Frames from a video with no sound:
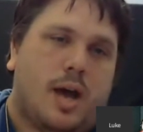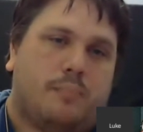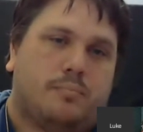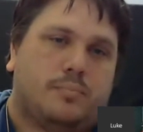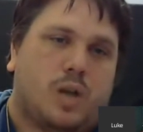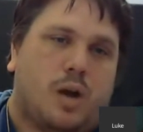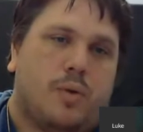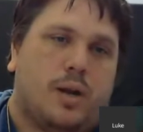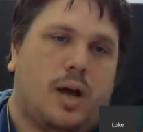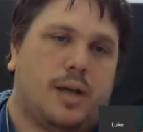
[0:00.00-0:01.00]
I
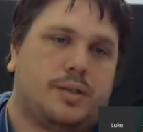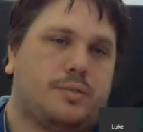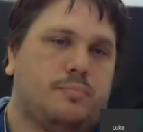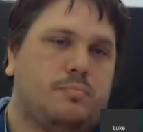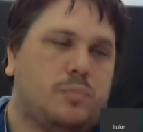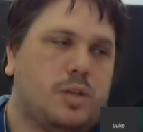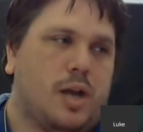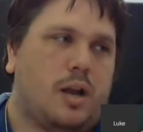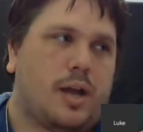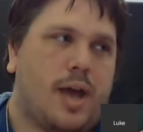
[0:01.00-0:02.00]
realized, you
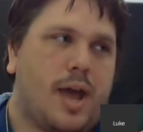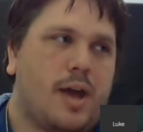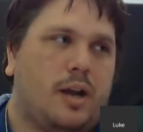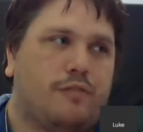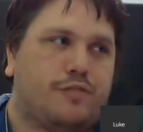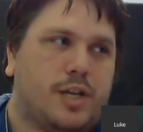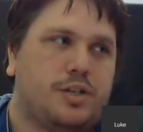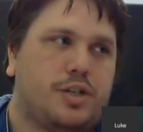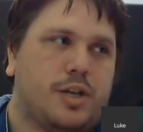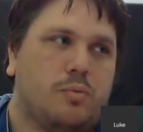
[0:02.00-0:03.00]
know, like, hey, I love
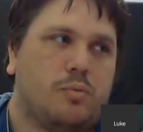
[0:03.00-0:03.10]
teaching.